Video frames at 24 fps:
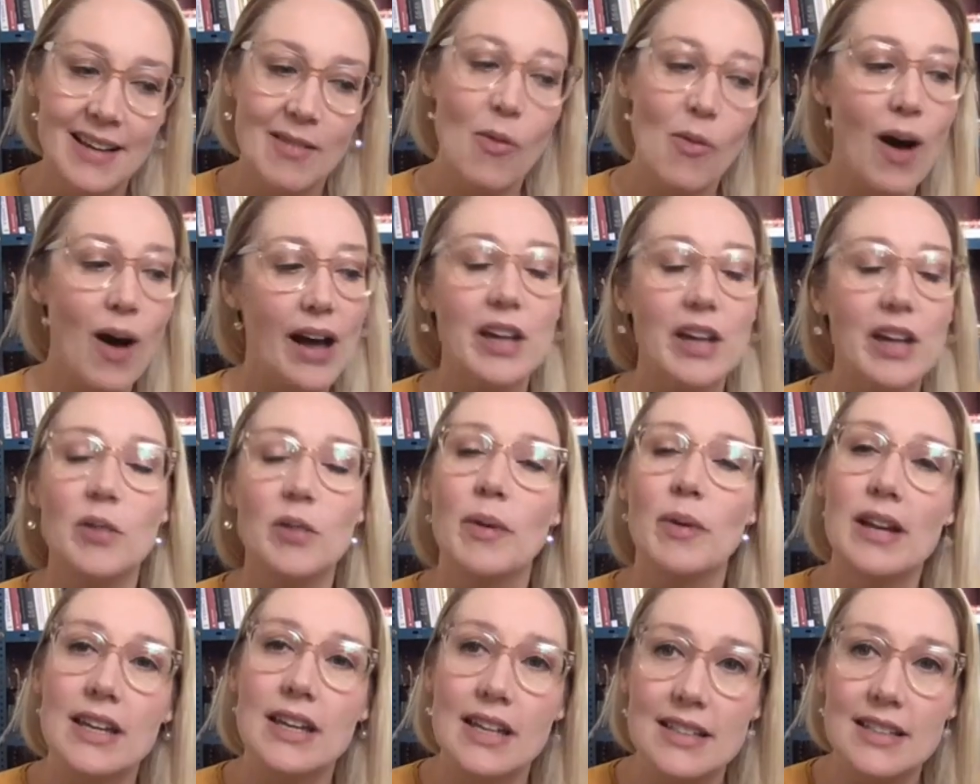while you're
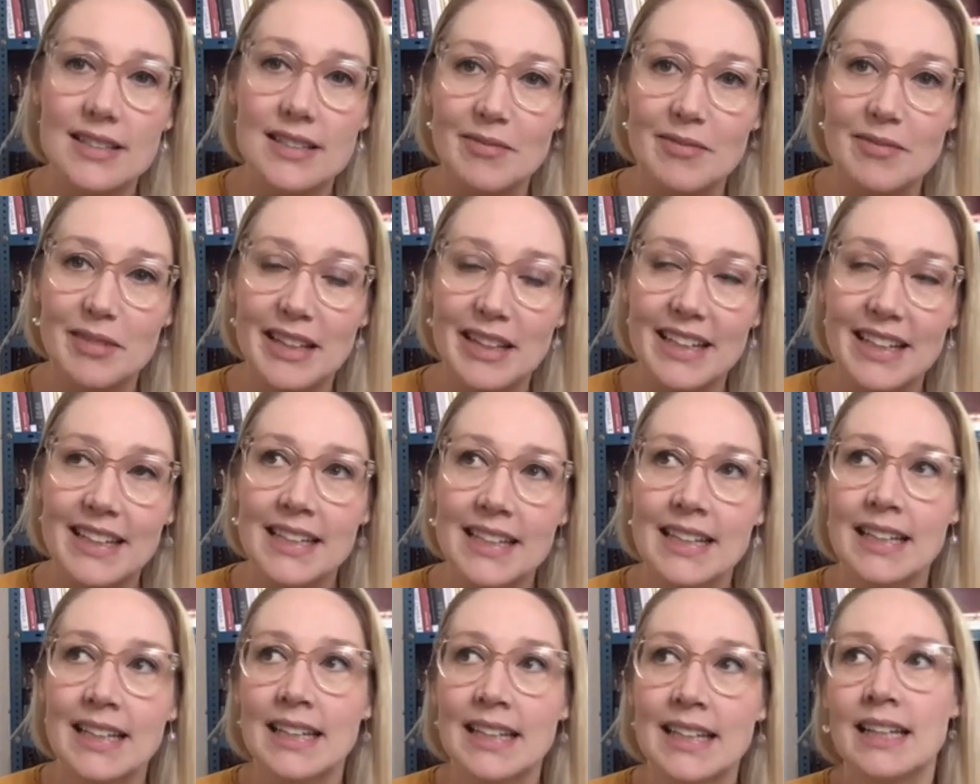making something.
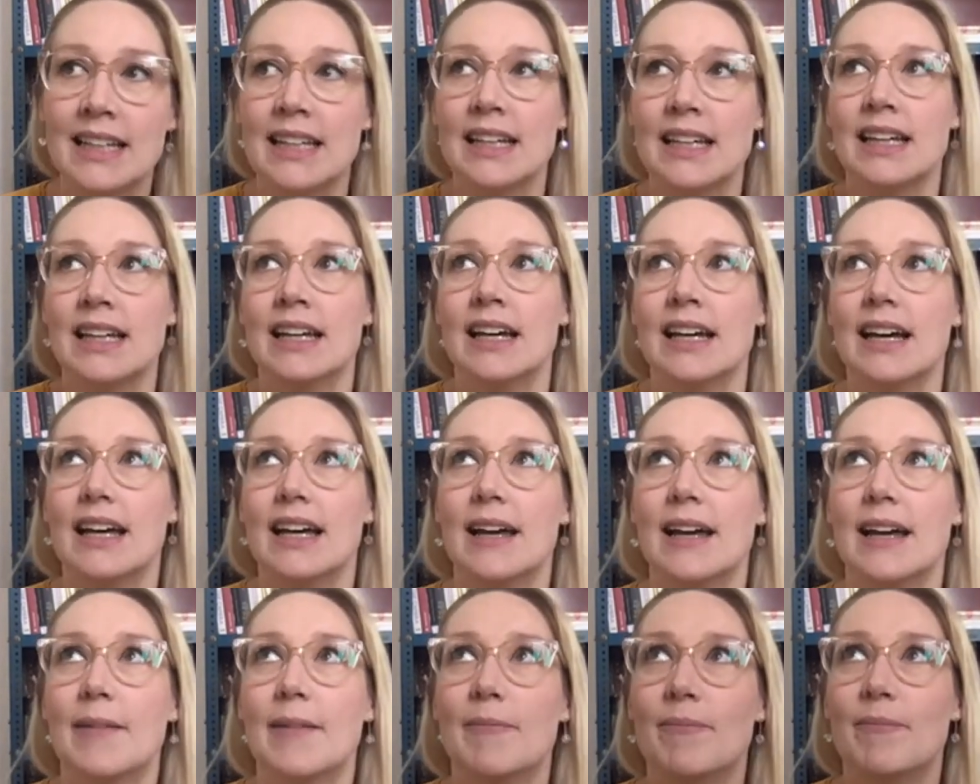
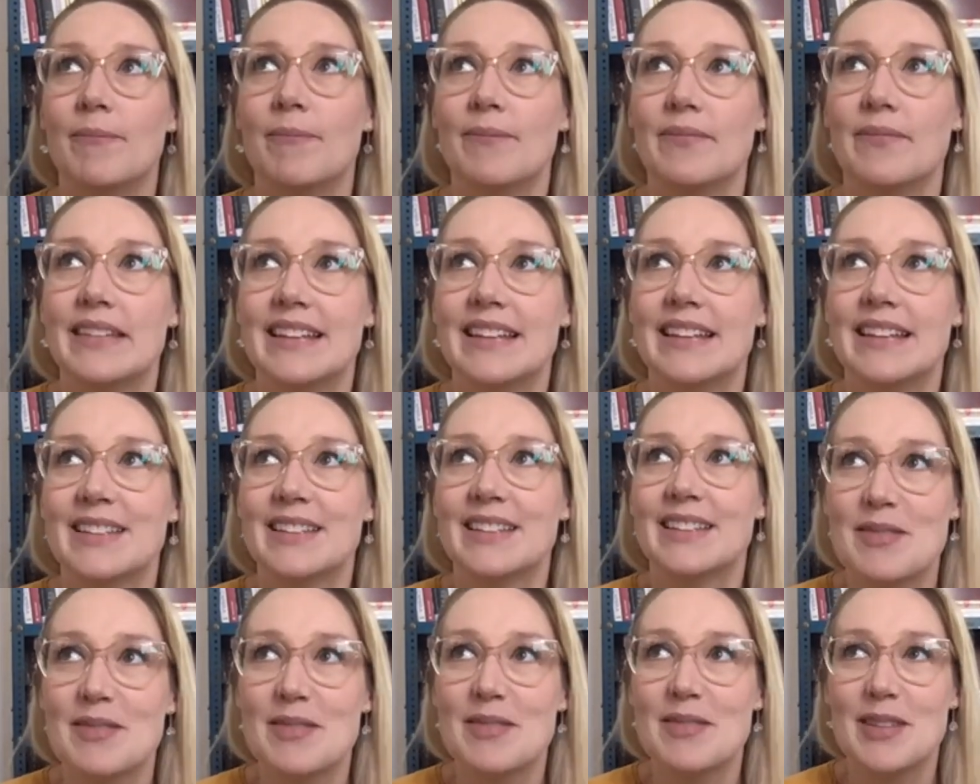Um, in
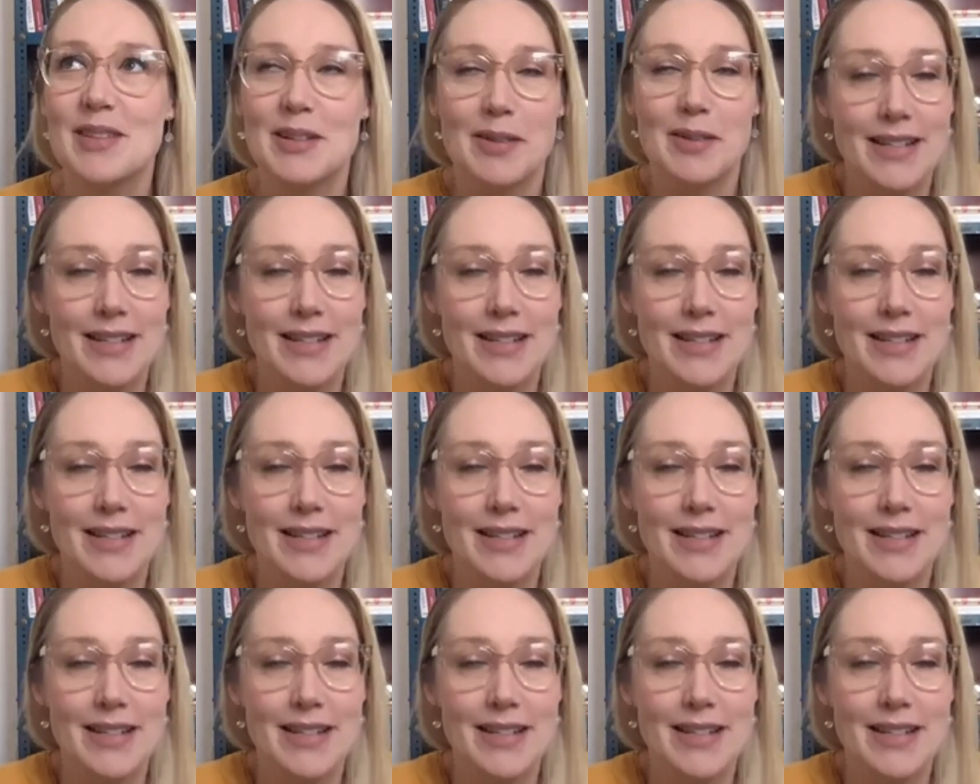terms of the, the